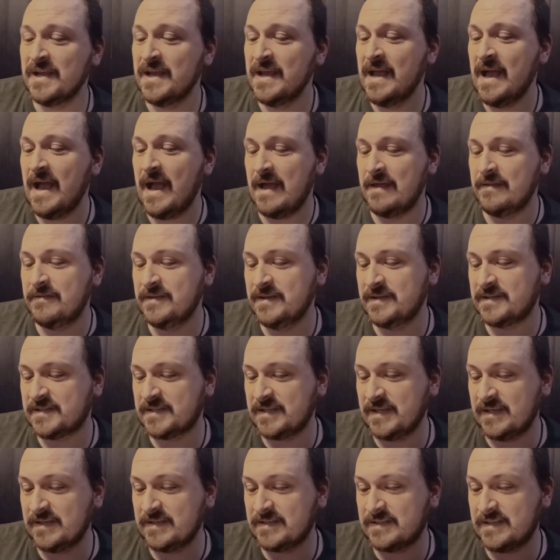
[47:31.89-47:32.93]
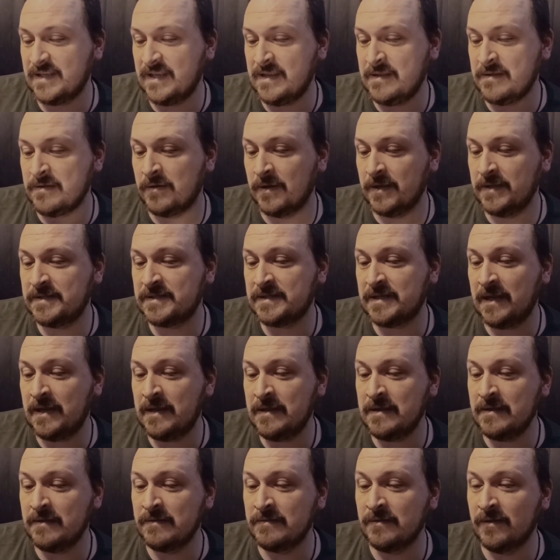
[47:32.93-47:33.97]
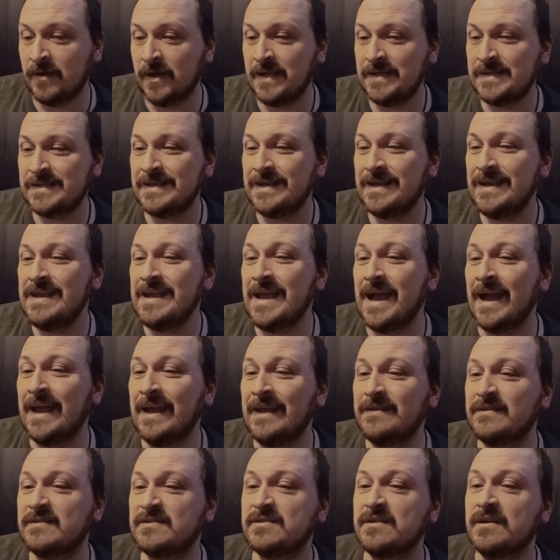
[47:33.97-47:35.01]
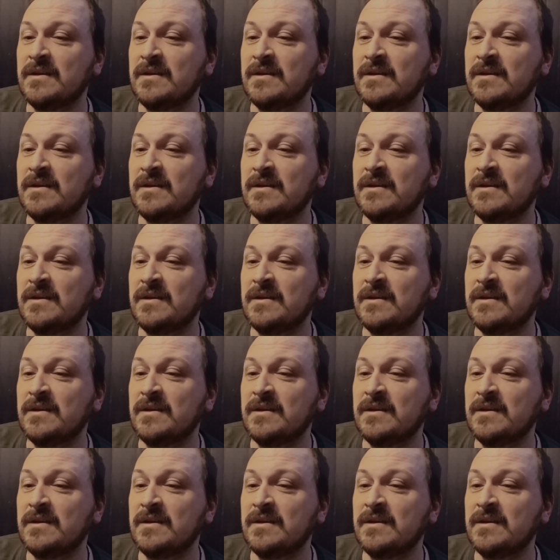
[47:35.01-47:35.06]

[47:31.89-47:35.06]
and this is the 1998